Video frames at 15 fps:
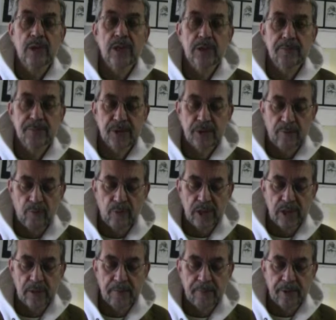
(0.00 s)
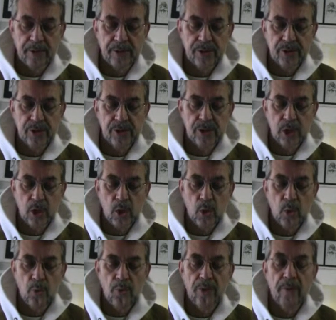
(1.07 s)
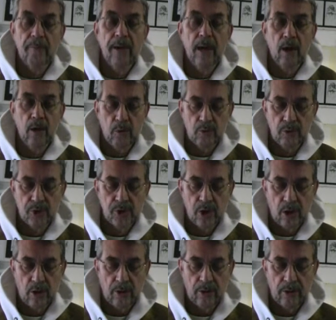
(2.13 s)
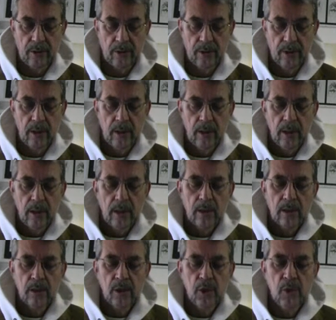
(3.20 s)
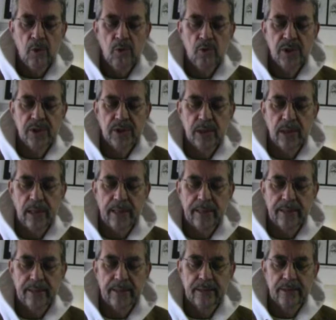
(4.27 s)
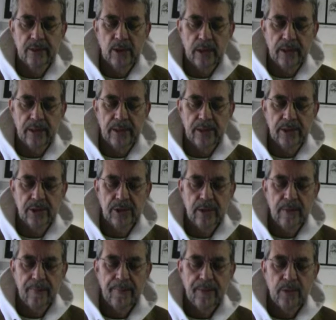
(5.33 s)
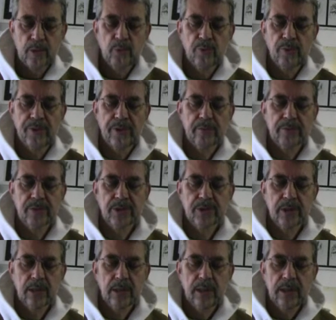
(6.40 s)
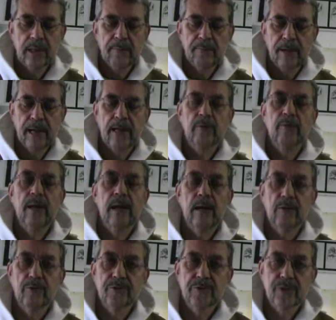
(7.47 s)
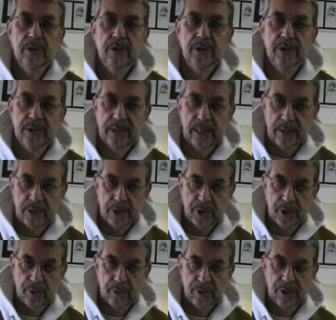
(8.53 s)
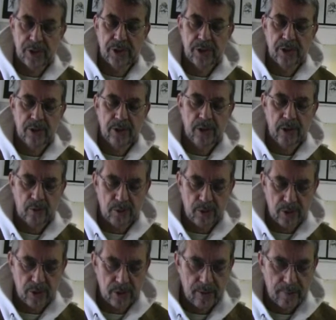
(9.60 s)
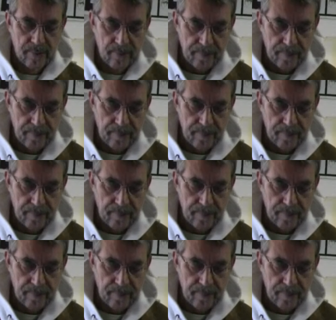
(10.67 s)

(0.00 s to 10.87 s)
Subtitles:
wisps of whispers slow the mellow song, glows as a light in darkness to rhythms in background's sensuous notes.